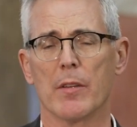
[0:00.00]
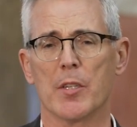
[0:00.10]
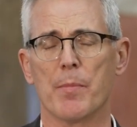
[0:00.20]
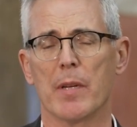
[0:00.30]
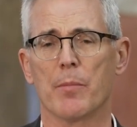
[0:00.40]

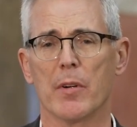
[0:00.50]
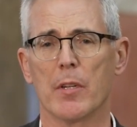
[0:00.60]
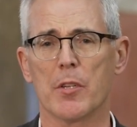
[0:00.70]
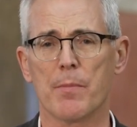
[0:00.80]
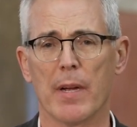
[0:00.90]
that's been
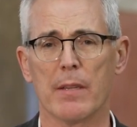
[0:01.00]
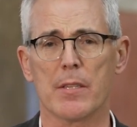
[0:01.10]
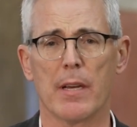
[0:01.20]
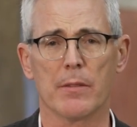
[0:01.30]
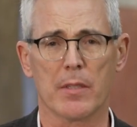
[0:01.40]
produced by the
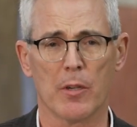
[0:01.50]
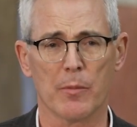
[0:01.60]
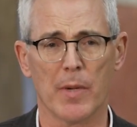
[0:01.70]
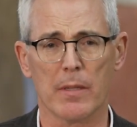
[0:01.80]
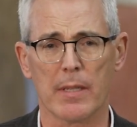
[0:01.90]
South
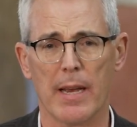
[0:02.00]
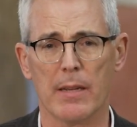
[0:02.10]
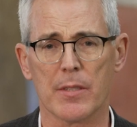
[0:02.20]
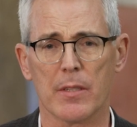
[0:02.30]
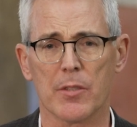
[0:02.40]
Dakota
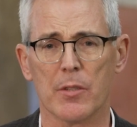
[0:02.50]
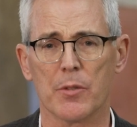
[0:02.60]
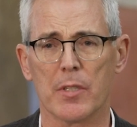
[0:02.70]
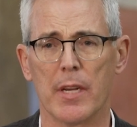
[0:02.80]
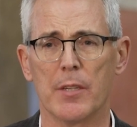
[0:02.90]
Multi-Housing
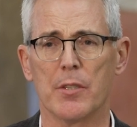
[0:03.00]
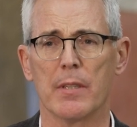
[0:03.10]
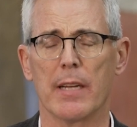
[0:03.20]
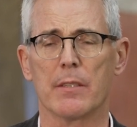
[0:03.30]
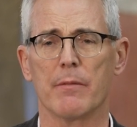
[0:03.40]

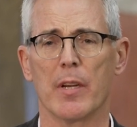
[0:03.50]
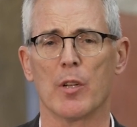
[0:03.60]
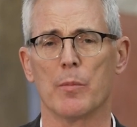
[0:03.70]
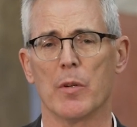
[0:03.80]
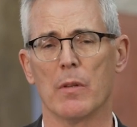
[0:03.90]
Association. That's
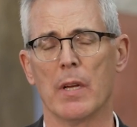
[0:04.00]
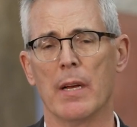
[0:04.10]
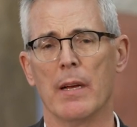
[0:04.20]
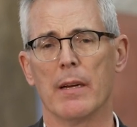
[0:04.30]
available.